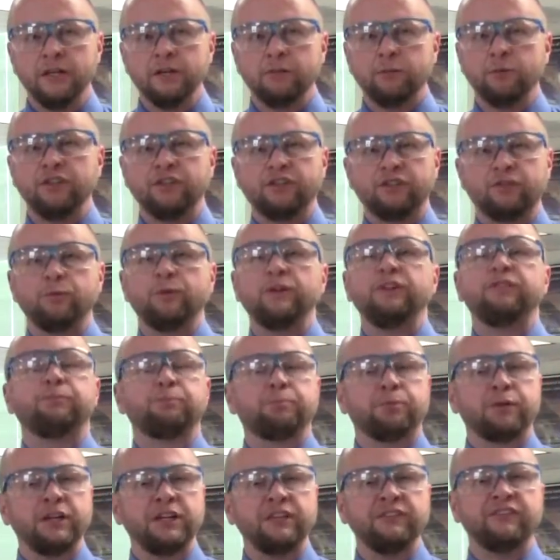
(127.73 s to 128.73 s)
which
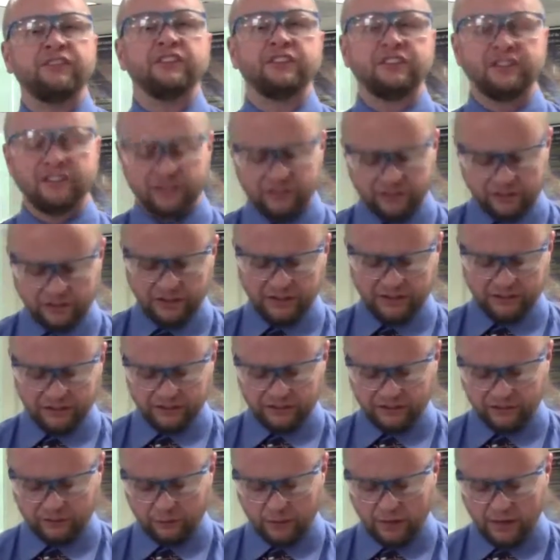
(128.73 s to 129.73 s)
we've previously
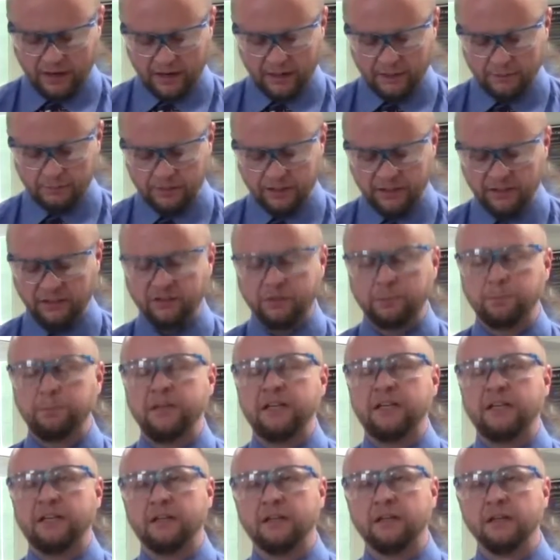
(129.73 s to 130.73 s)
described as
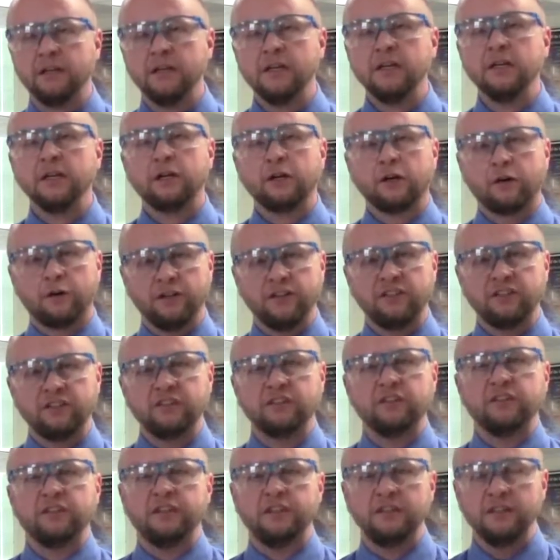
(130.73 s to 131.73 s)
being
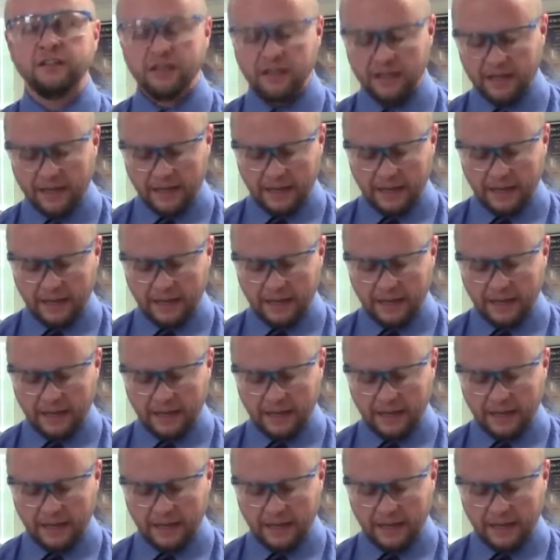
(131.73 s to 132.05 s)
crystalline,